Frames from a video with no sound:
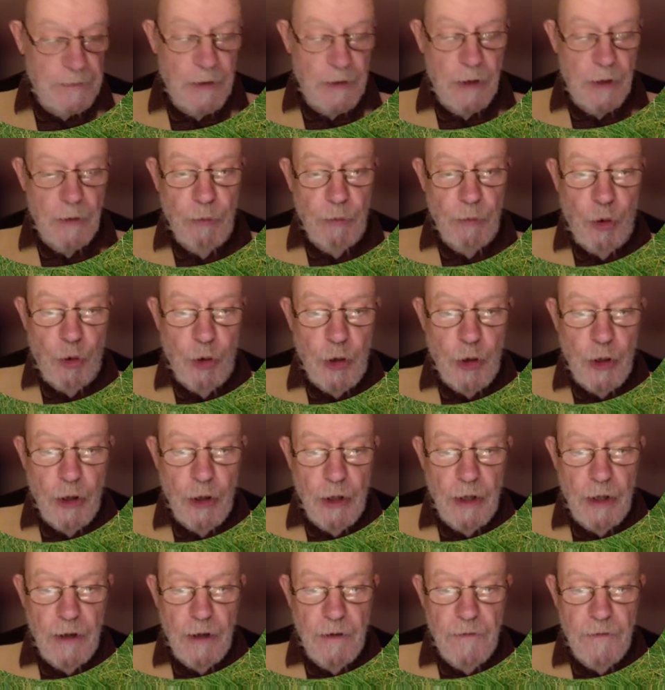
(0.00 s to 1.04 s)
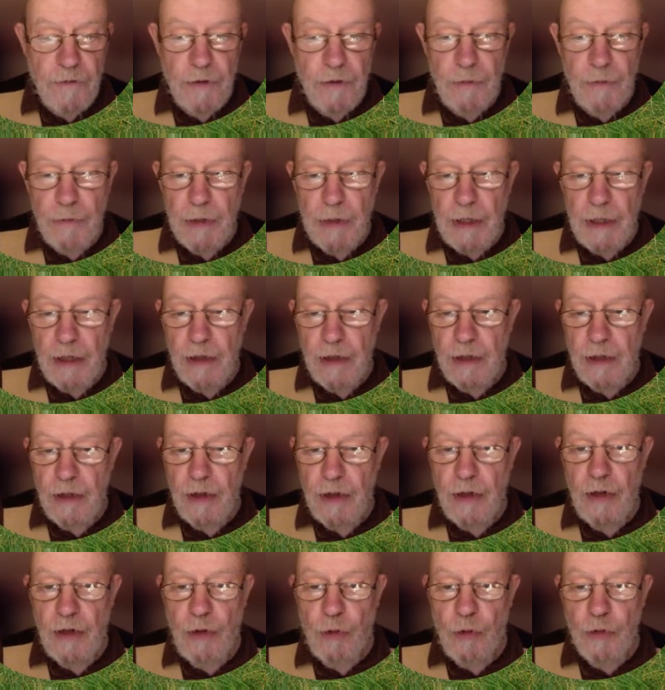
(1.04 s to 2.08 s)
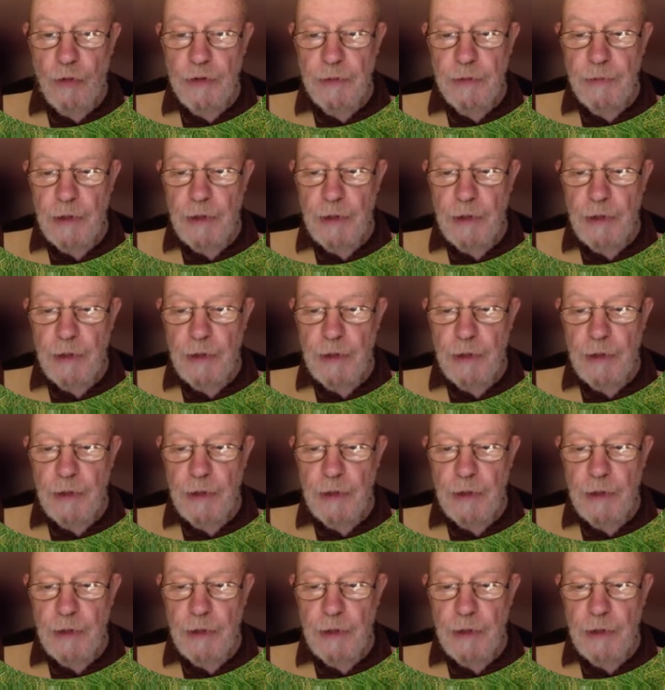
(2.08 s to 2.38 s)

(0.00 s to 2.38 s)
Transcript: more colour from the autumn